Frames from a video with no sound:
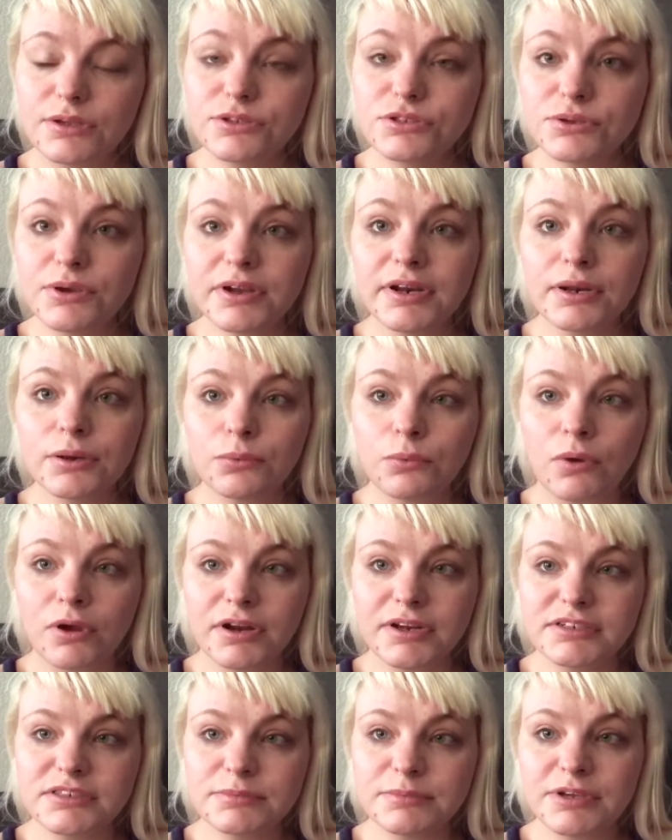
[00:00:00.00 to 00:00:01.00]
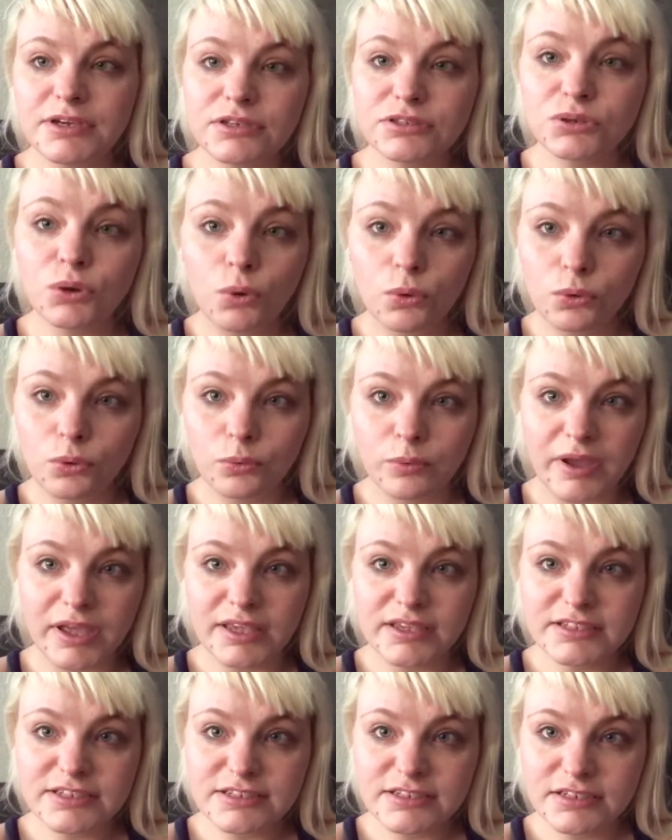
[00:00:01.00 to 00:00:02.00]
so I didn't want it to be a total
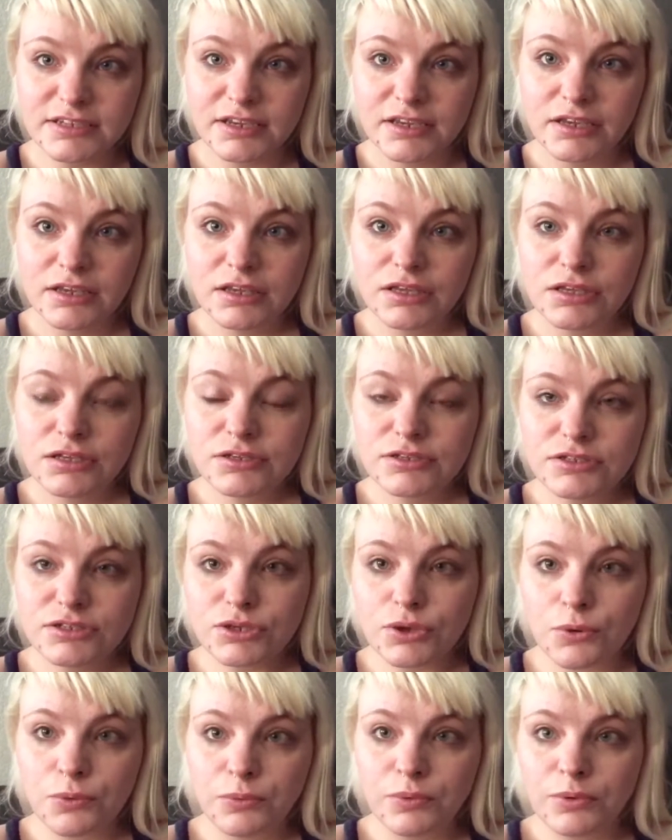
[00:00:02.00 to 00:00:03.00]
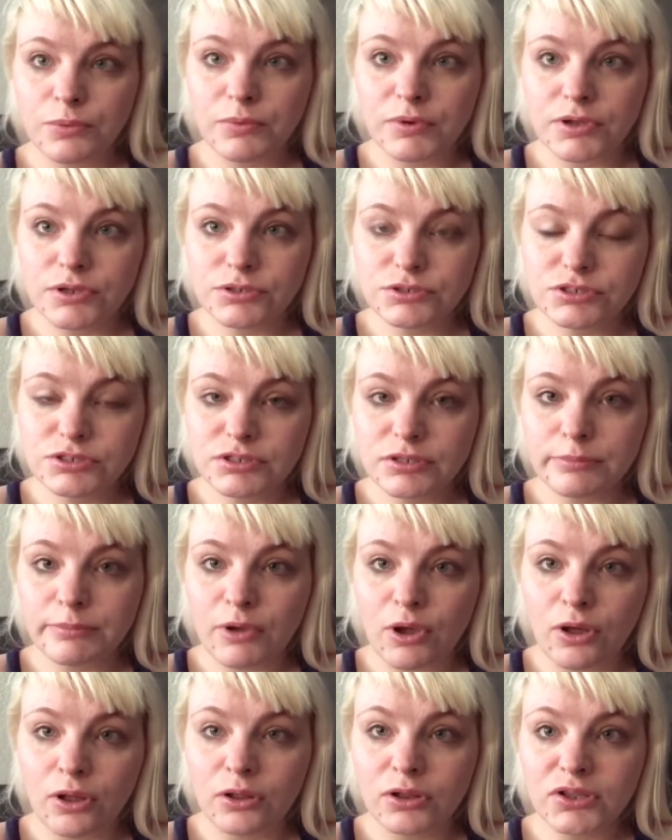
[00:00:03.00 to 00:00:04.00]
waste. So we went to the
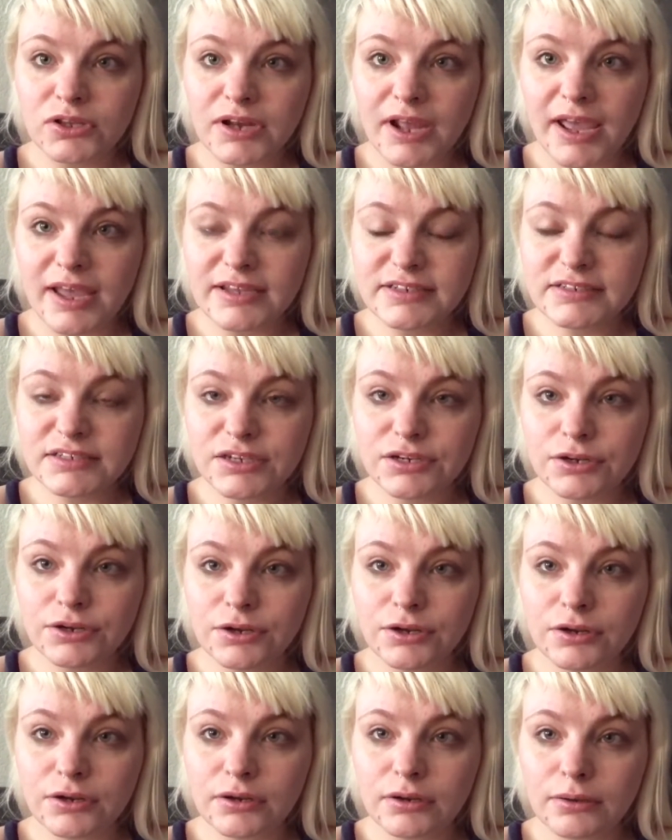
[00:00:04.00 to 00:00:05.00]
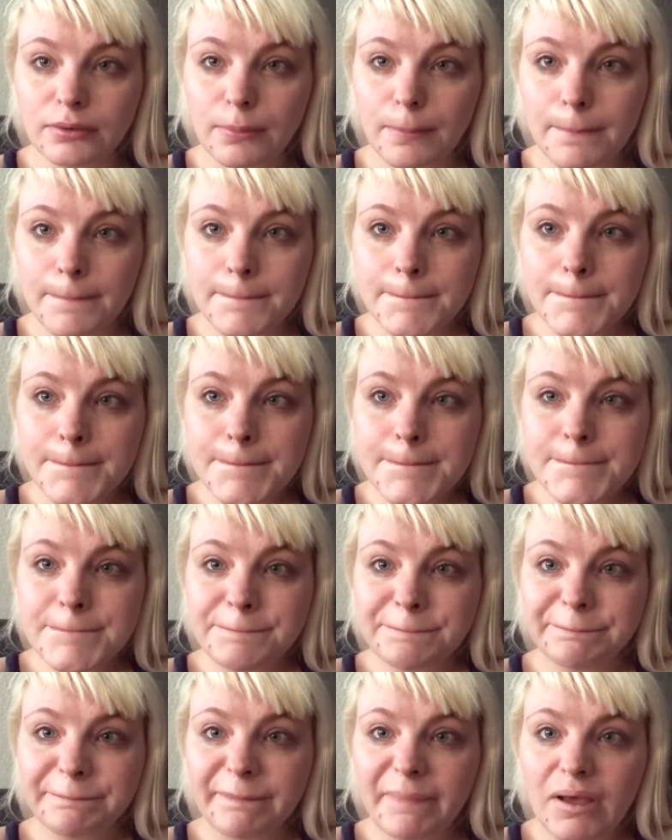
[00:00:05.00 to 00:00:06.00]
mall and had dinner and
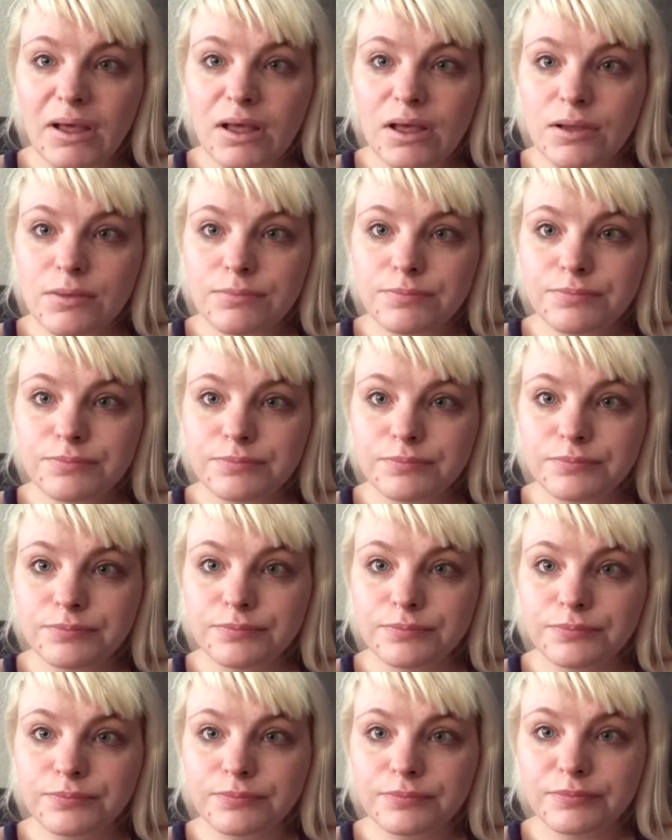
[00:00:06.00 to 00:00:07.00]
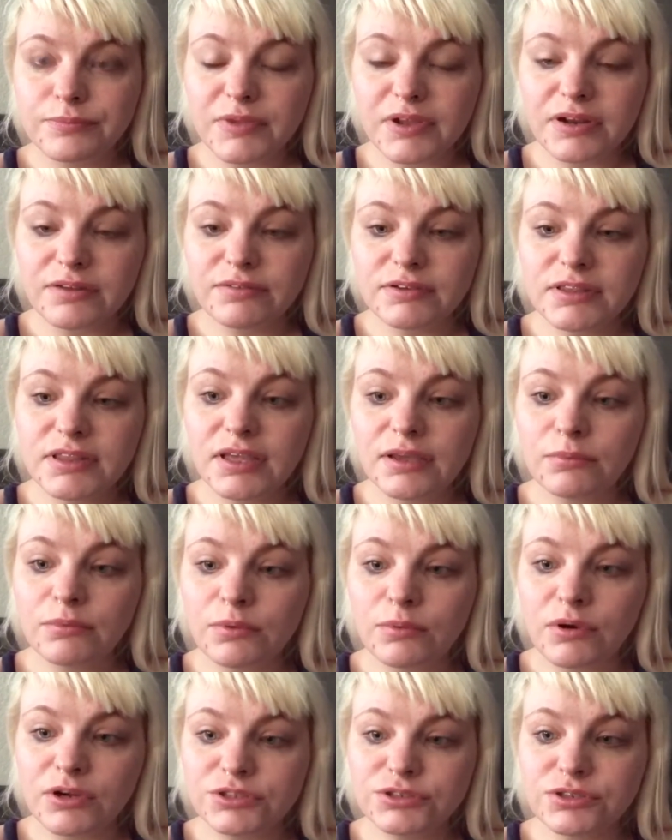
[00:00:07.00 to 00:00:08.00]
um, and everything.
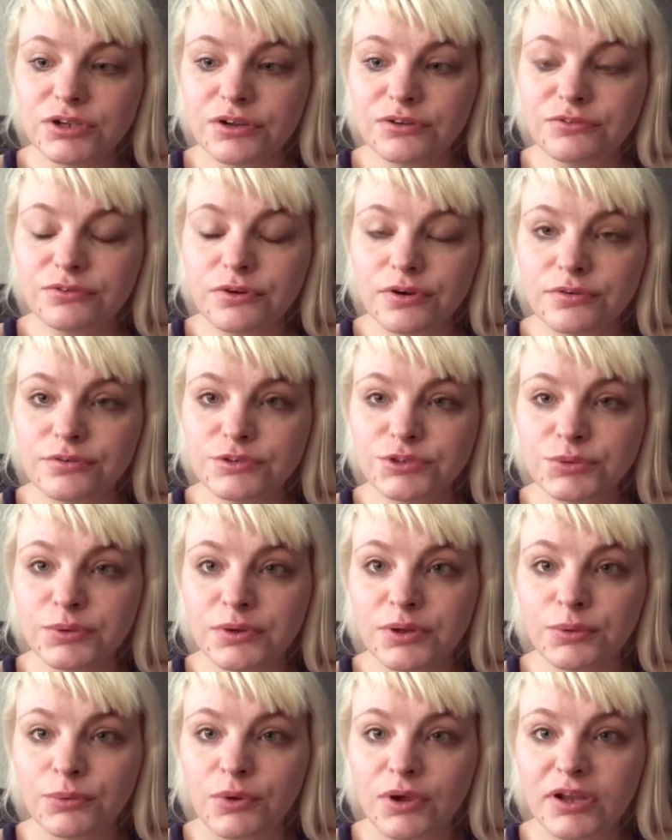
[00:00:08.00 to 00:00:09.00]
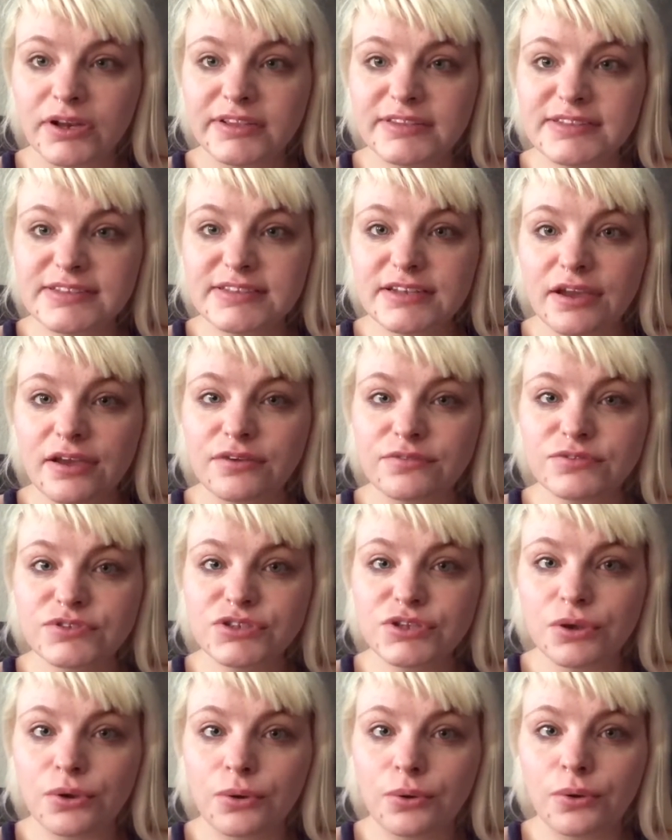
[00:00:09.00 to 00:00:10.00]
We walked around Forever 21 and stuff,
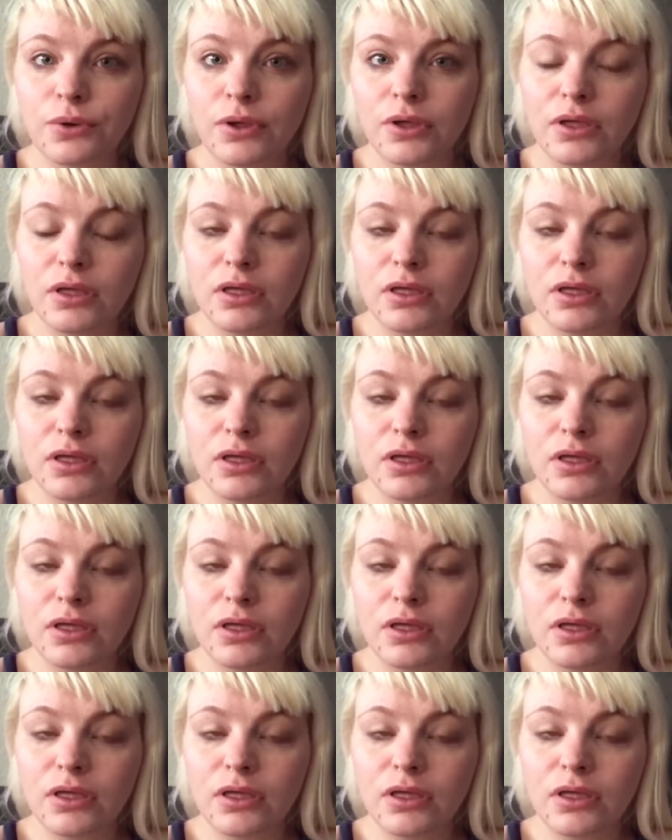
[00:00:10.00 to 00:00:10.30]
so